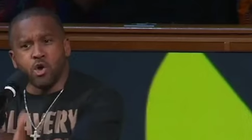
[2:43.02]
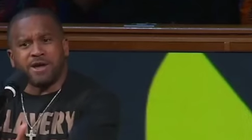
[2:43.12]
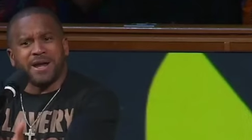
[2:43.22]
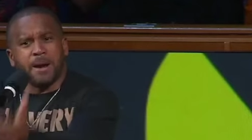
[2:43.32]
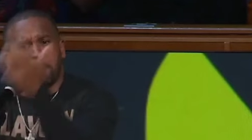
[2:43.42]
you
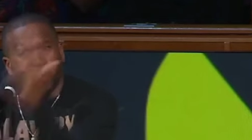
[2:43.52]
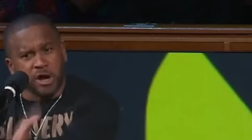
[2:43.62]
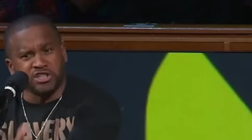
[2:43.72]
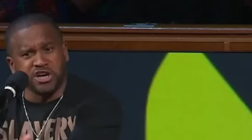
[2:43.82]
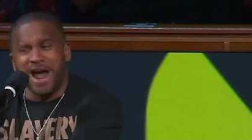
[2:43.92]
can
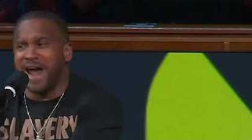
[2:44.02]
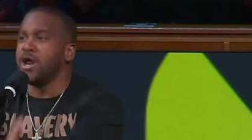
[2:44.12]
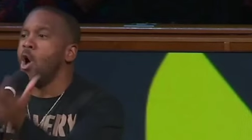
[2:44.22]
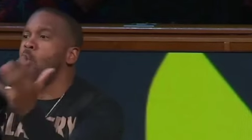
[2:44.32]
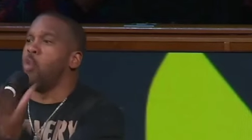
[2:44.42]
appreciate
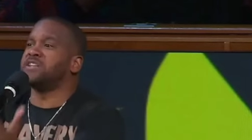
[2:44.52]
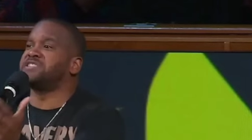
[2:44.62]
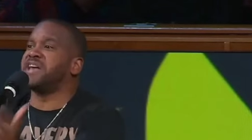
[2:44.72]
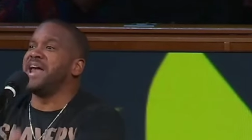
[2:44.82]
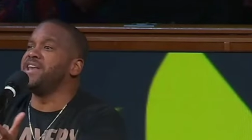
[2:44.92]
what's
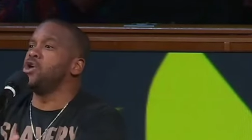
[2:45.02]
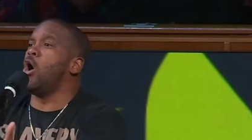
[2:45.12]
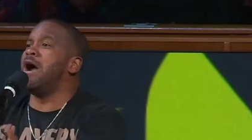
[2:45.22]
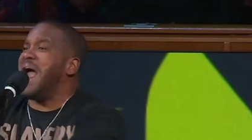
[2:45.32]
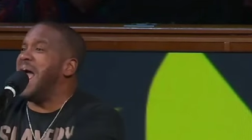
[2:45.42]
in
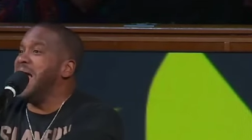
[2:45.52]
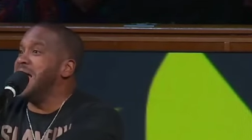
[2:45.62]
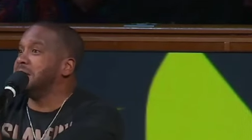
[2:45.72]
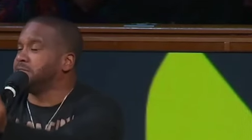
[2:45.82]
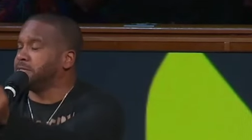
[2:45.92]
your
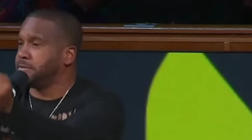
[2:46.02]
hand